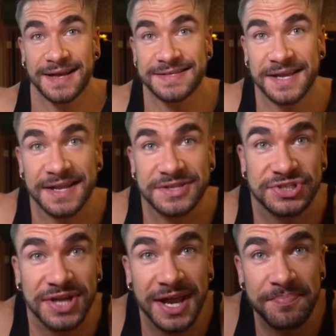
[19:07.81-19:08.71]
Next, I got a
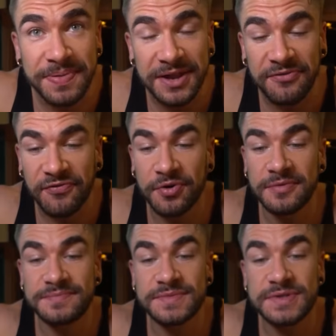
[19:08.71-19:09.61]
giant plate of
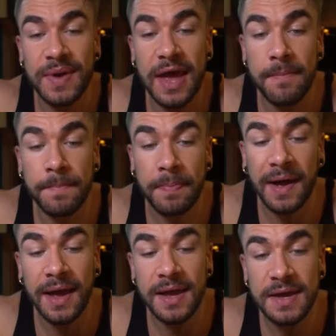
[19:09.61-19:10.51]
fruit. So we have
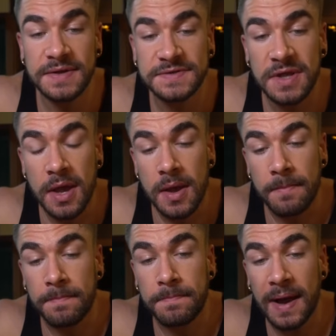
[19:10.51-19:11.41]
papayas,
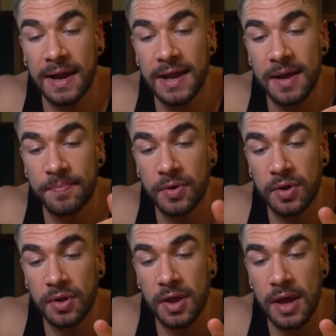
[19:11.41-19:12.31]

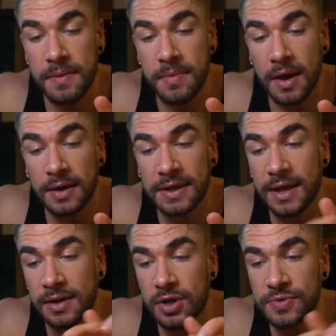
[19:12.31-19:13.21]
pineapple,
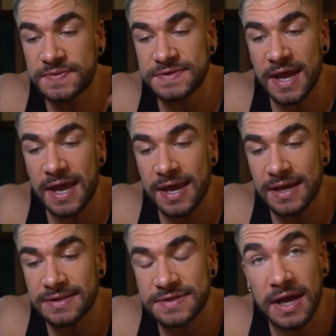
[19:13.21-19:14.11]
cantaloupes,
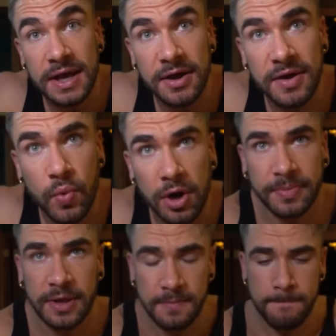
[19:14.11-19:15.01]
and
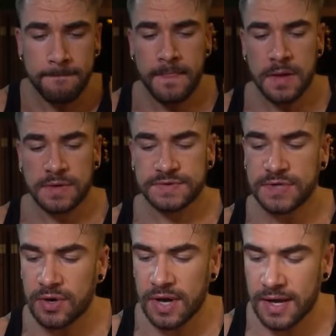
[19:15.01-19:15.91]
watermelon.
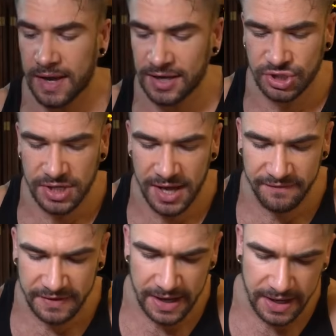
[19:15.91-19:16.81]
So I actually
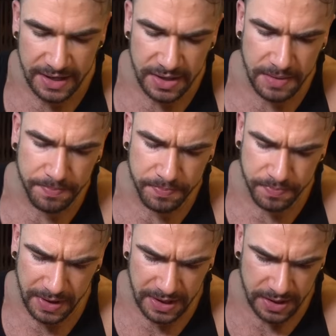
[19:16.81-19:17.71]
haven't had
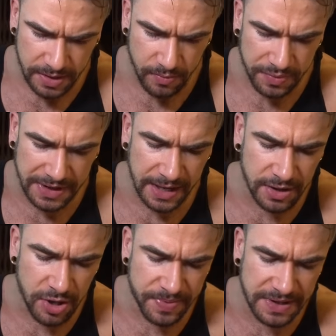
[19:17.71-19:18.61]

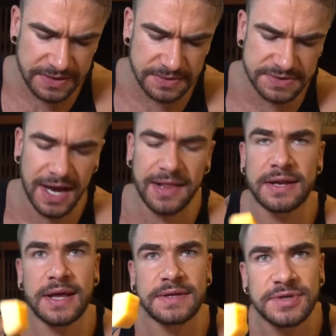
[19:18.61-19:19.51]
cantaloupe in
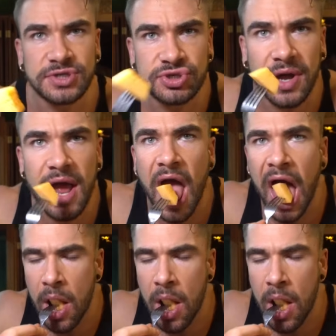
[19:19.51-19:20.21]
Thailand yet, so let's try it.